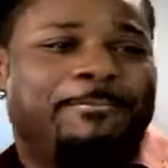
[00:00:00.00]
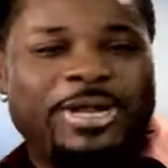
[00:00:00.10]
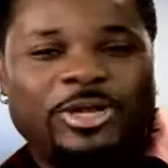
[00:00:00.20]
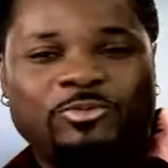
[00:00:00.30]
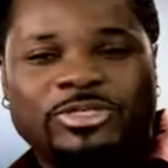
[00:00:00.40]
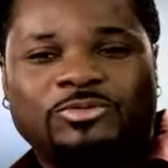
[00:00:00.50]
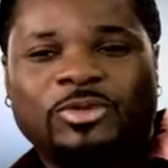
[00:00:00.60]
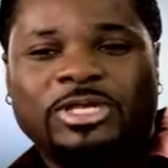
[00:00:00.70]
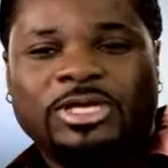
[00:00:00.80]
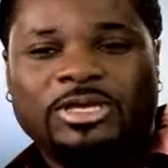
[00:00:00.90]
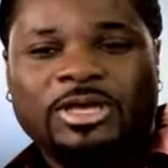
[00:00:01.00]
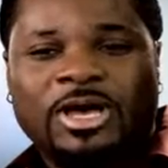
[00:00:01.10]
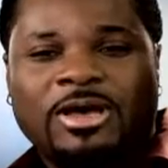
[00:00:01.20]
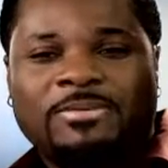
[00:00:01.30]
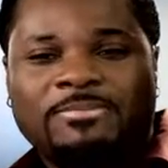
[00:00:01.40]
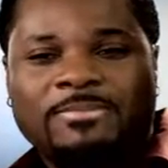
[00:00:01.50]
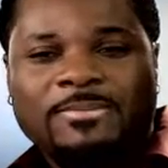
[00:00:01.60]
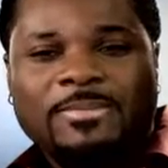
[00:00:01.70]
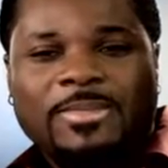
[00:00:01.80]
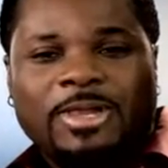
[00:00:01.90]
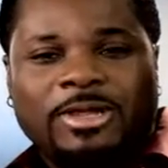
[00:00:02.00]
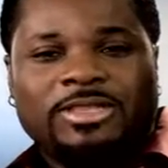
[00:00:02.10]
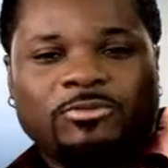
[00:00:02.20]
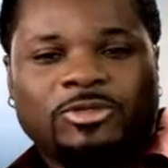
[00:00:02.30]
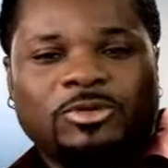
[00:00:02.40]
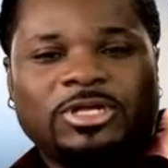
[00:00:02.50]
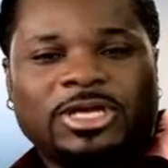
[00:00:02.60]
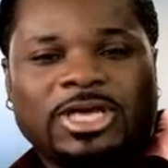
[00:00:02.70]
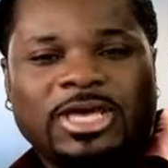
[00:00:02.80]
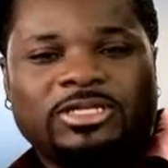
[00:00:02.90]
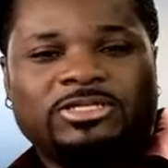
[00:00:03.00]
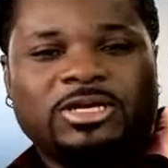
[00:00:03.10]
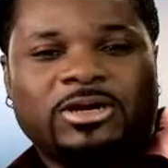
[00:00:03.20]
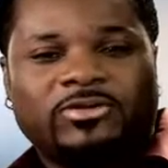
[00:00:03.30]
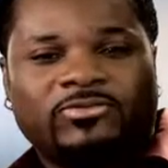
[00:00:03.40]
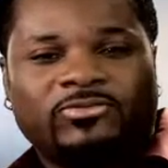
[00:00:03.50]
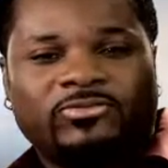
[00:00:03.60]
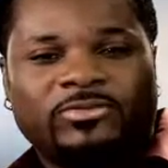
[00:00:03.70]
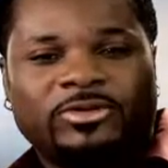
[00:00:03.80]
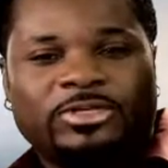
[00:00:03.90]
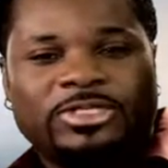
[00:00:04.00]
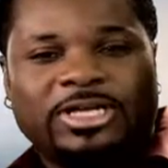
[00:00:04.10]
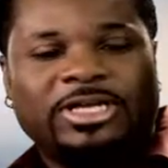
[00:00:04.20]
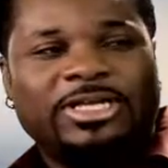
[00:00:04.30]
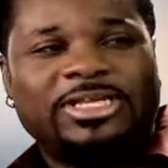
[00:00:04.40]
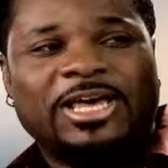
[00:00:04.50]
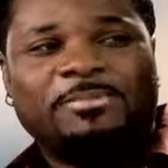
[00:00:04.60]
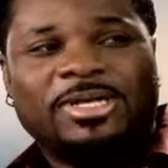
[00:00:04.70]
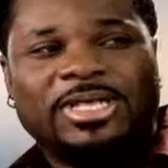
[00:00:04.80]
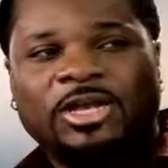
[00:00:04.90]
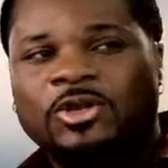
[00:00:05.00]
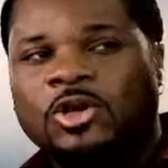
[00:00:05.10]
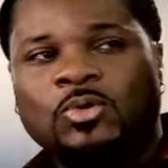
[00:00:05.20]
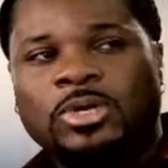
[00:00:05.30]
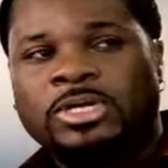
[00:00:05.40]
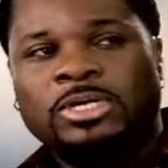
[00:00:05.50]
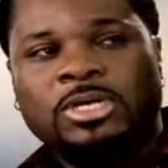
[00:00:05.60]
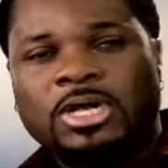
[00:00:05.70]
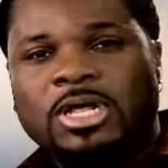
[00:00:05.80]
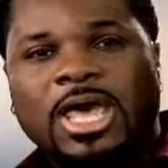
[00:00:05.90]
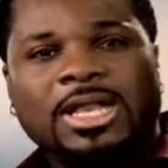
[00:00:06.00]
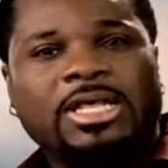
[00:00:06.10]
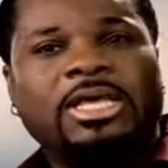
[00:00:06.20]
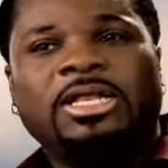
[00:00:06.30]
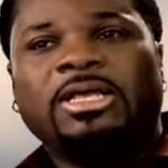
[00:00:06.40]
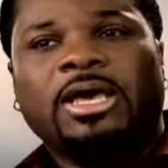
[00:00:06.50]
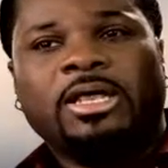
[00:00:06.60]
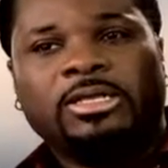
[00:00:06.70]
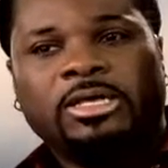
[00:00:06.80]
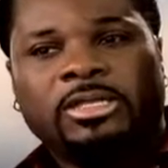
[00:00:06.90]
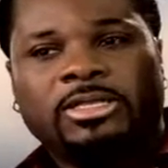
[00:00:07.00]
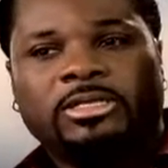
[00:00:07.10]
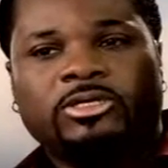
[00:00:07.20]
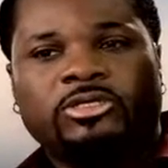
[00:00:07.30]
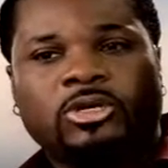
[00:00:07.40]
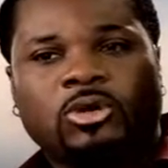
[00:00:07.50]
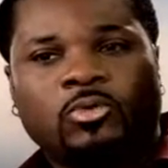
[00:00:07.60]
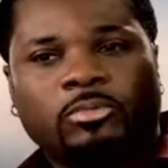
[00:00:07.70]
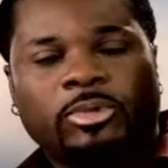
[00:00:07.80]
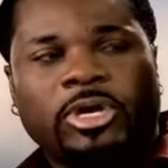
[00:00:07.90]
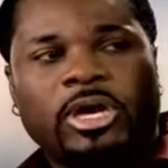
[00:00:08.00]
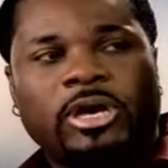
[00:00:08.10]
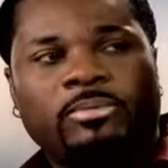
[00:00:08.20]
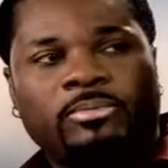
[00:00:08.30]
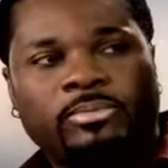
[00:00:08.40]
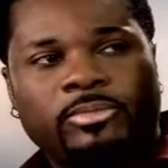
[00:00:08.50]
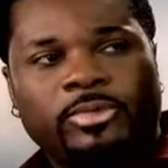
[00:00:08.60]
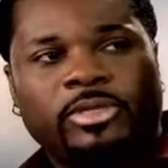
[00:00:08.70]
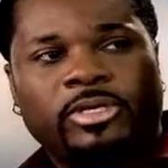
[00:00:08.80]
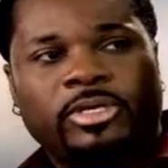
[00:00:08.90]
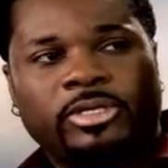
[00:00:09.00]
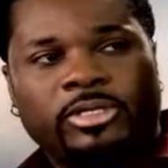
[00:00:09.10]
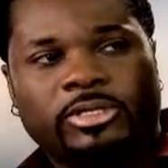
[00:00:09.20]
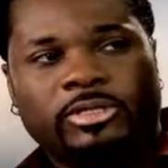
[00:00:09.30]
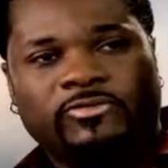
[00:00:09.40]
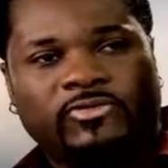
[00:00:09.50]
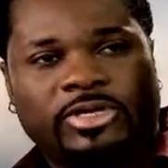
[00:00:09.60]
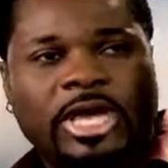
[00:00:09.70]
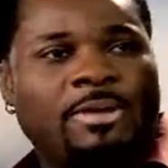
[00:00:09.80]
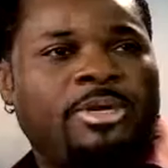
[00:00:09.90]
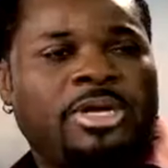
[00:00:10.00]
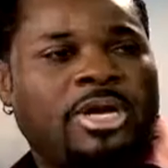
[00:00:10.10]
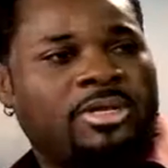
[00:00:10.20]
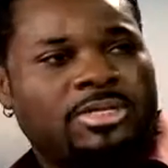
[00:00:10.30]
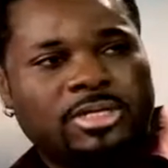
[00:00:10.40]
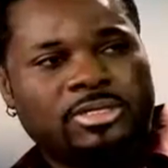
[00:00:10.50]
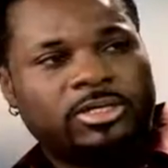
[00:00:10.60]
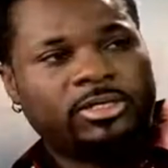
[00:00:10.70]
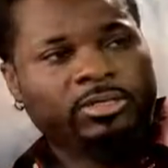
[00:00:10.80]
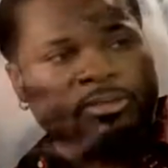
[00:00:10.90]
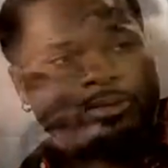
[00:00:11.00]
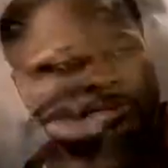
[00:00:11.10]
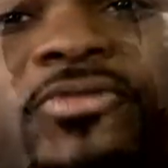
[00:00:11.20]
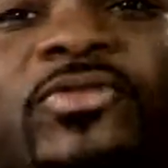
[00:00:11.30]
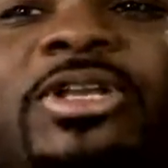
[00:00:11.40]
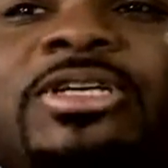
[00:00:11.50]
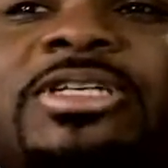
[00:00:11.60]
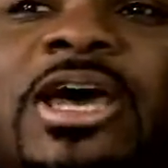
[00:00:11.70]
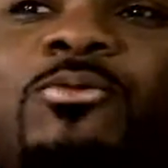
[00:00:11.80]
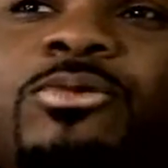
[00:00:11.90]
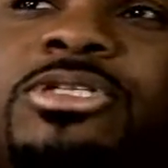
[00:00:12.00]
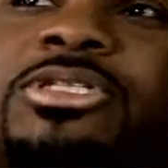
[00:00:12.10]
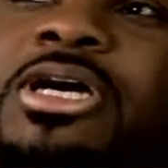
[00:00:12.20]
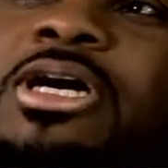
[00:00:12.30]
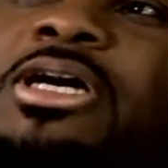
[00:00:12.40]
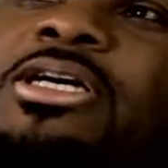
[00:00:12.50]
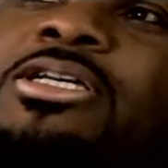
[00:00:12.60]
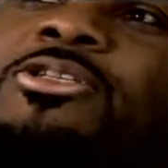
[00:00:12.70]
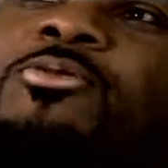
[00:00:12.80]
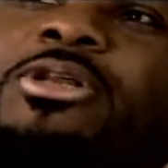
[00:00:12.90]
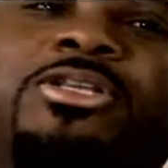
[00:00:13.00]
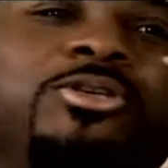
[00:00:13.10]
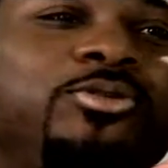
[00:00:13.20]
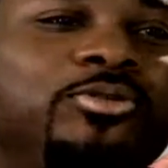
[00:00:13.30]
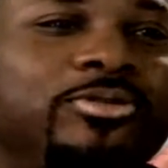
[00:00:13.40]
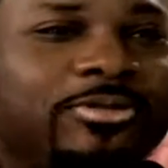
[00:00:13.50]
But it was really, um, I think it was really a case of, you know, taking it day by day. No one had any idea that the show would become the, the phenomenon that it did. When we finished, I was uh, 22.